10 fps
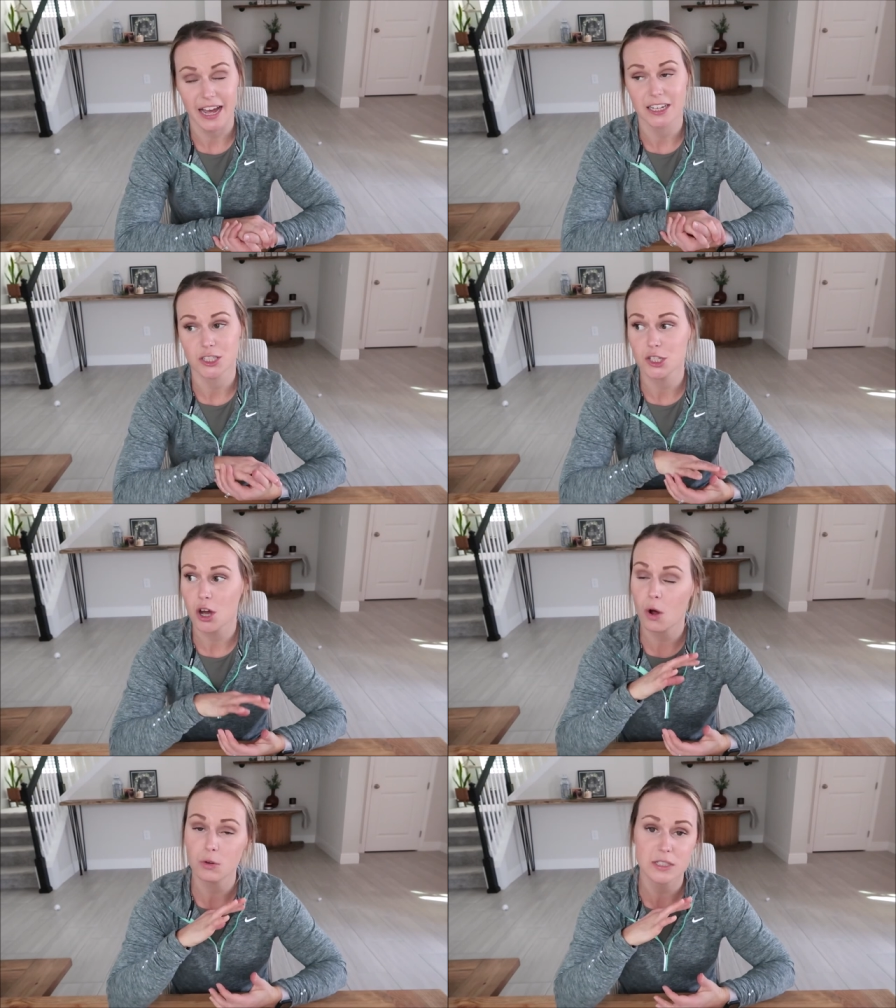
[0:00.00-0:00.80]
I
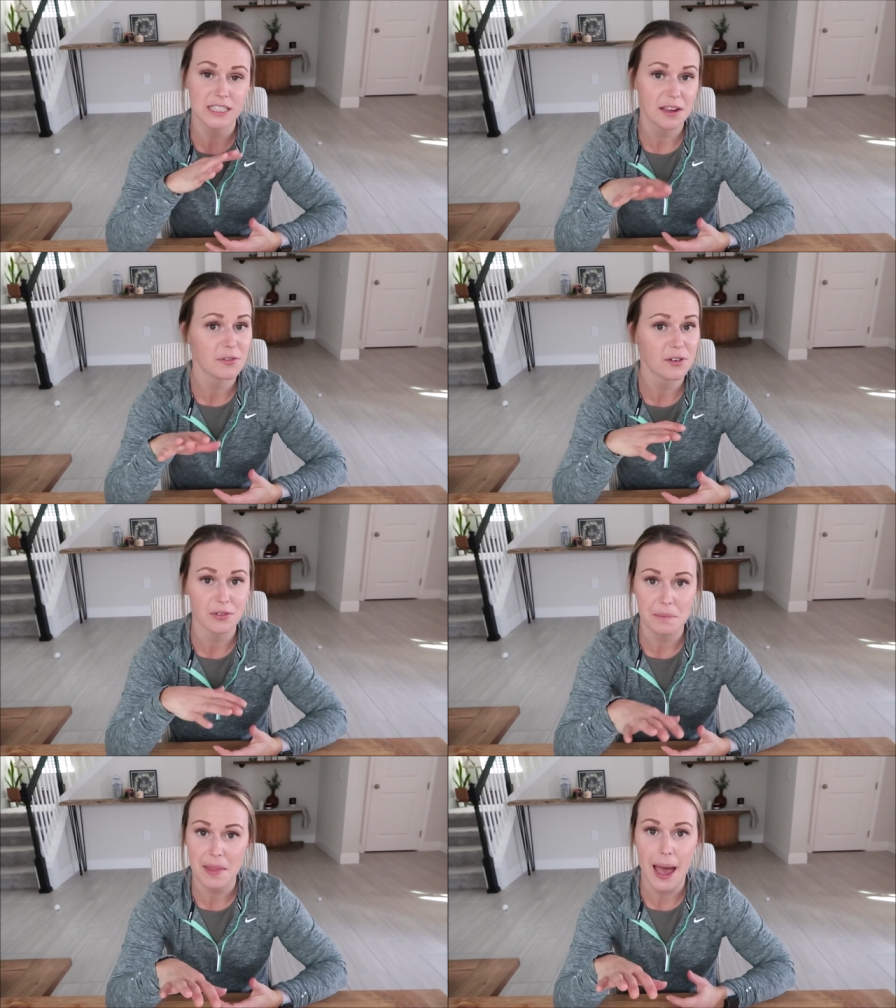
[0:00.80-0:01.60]
don't differ
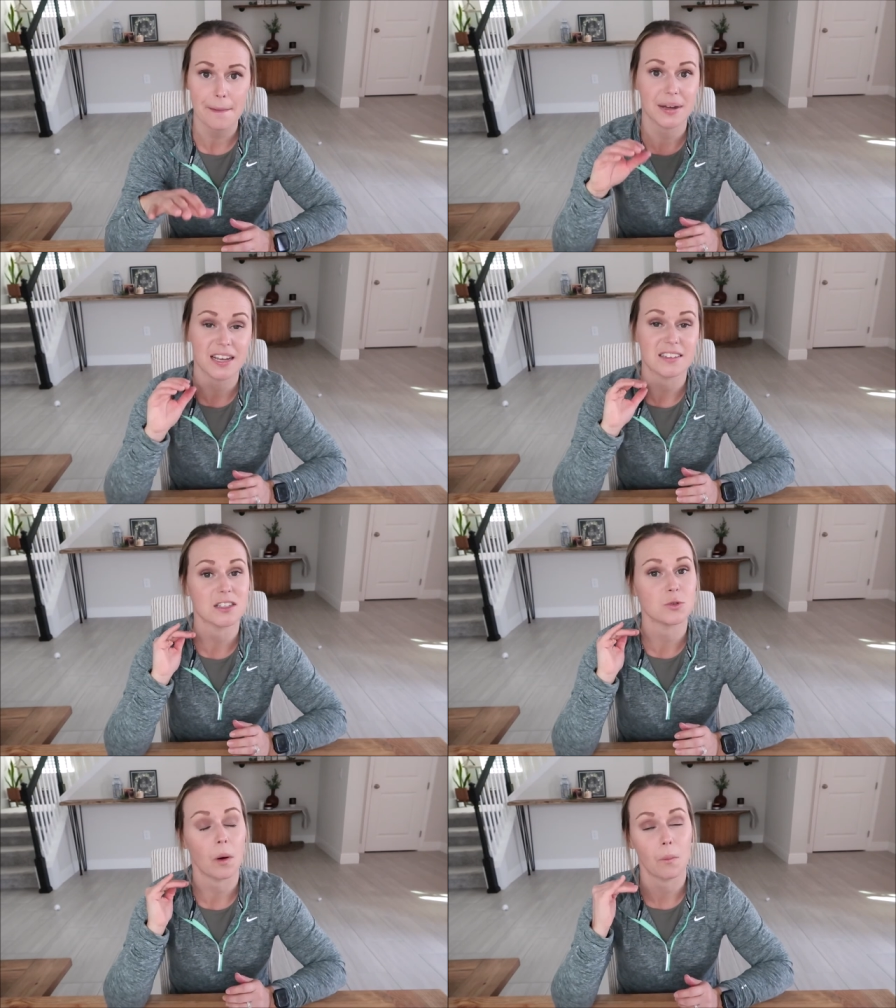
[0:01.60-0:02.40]
from that because
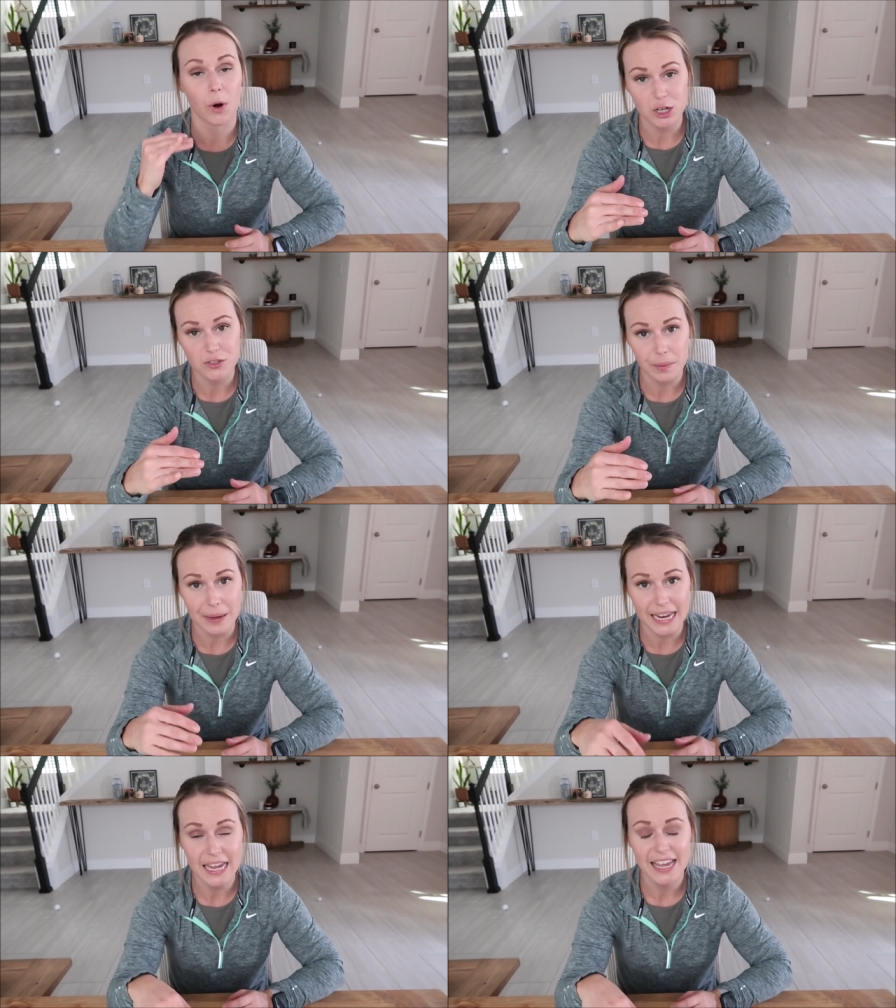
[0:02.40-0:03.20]
it's what works for
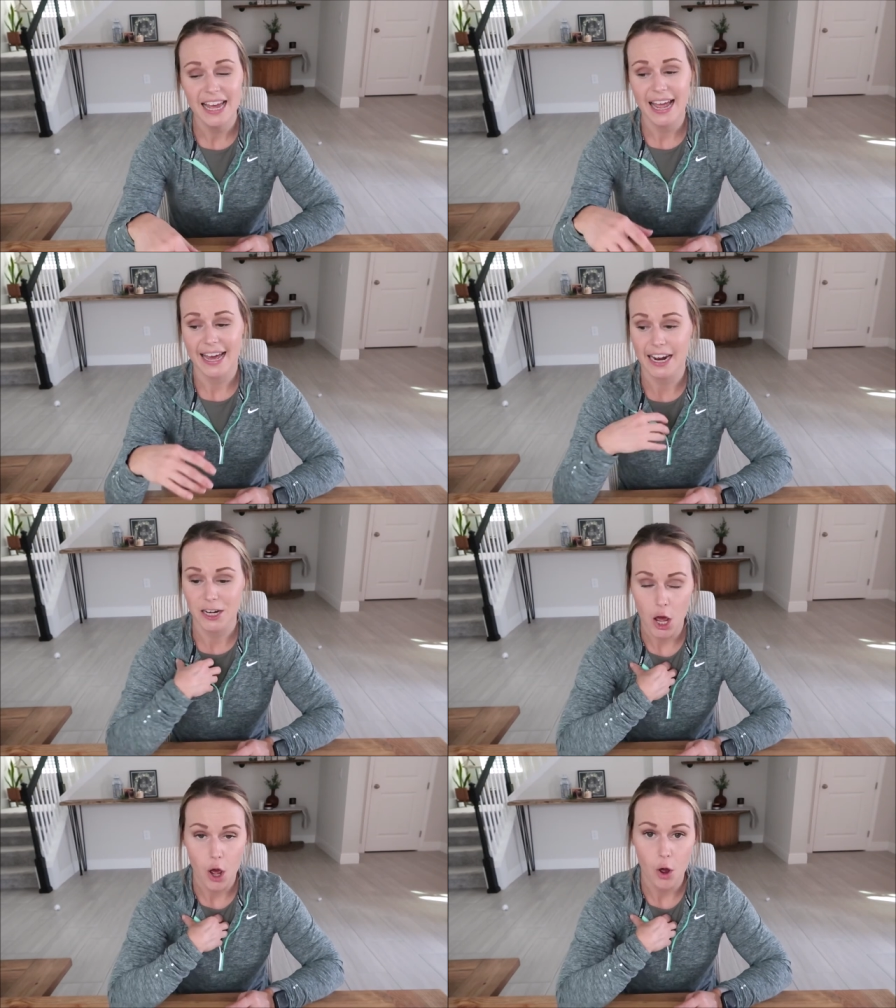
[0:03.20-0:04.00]
me and I
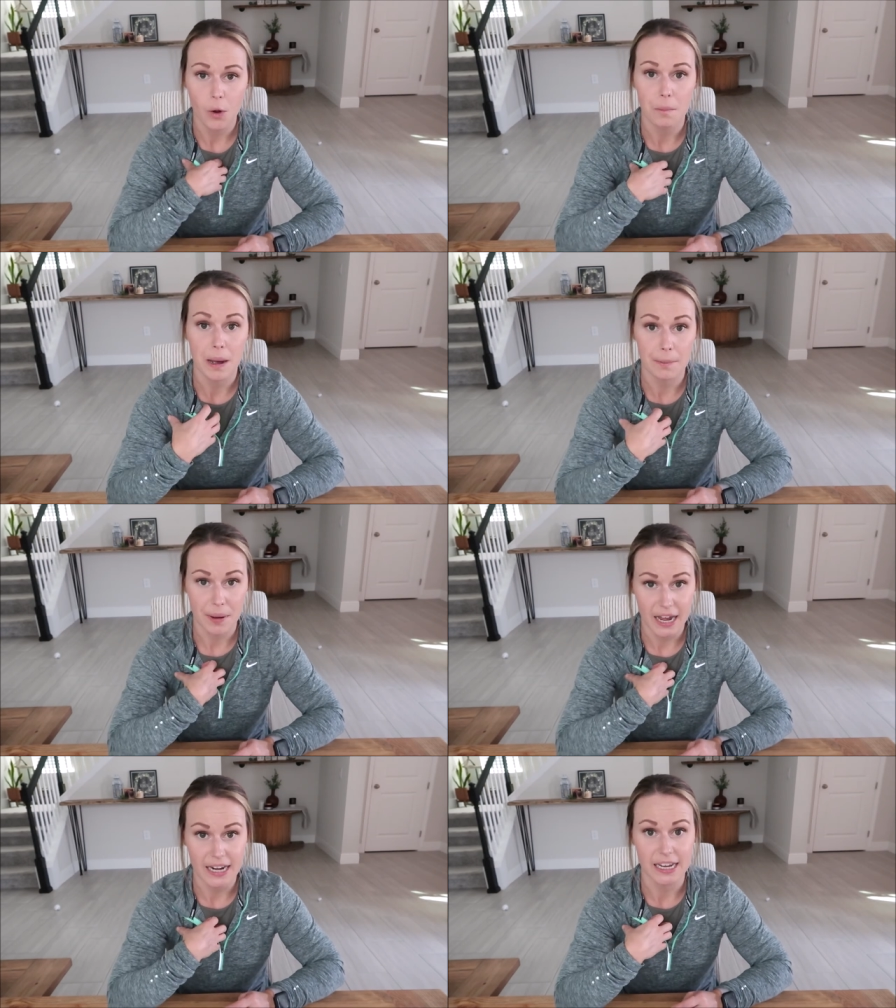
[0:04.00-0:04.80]
know my
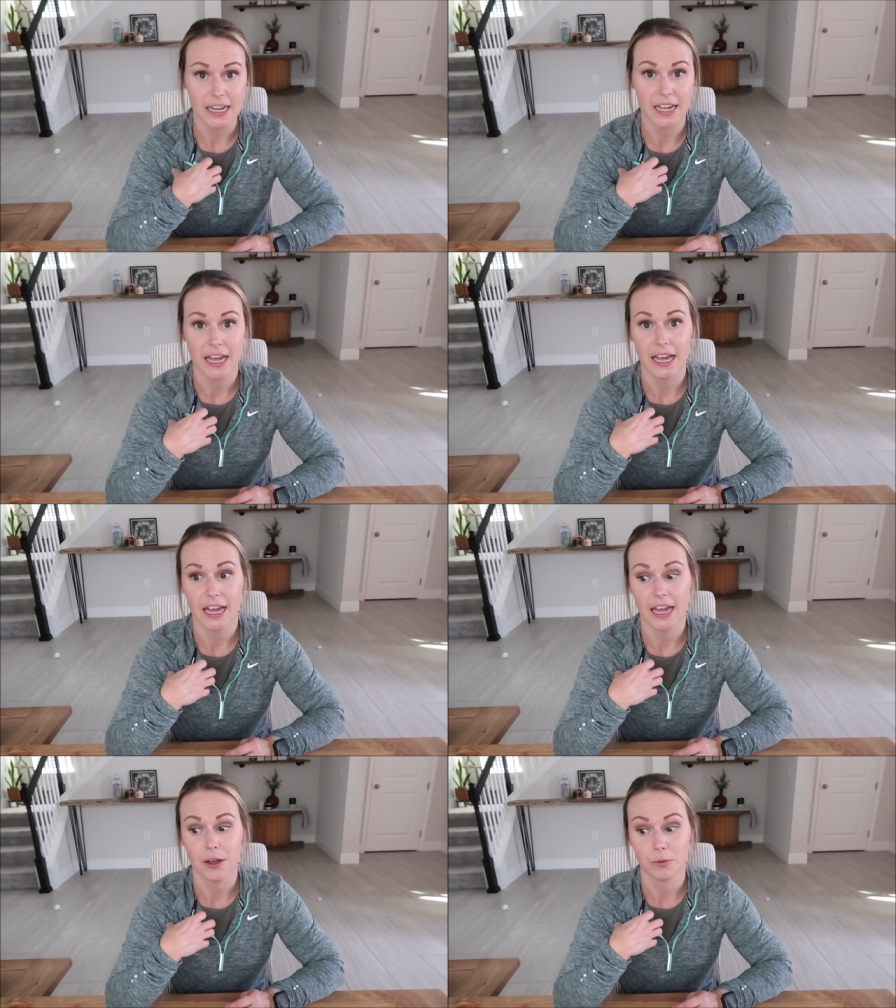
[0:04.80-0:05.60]
body
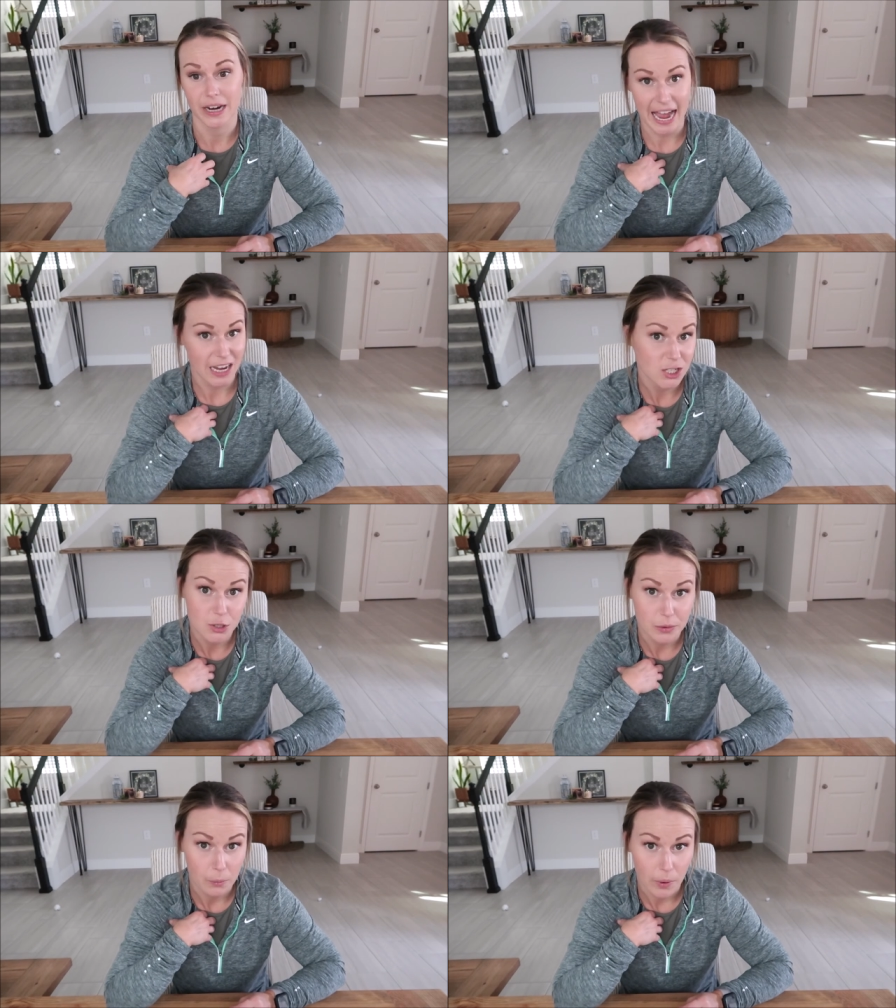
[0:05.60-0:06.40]
reacts
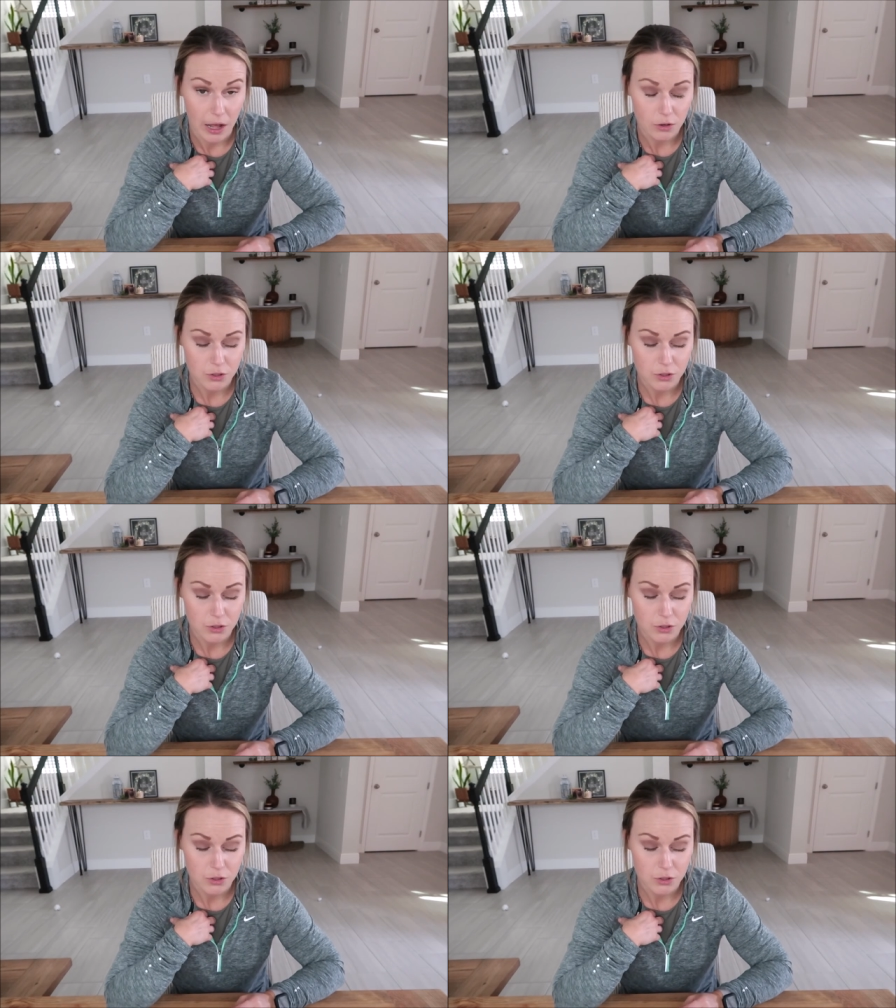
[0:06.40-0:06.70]
to it well.